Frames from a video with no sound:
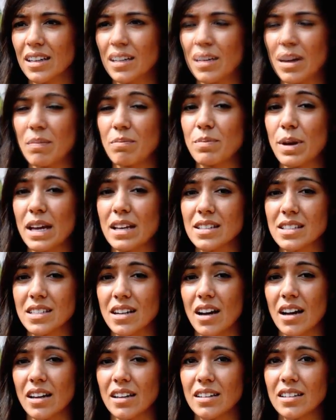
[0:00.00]
And based
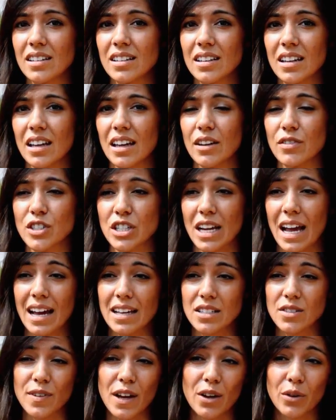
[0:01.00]
on if she
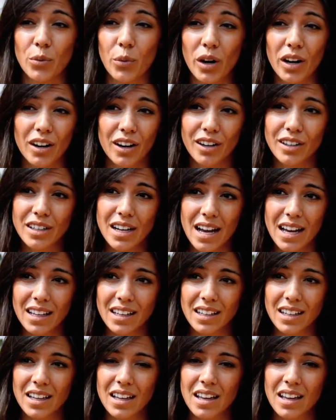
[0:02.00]
has found work or not,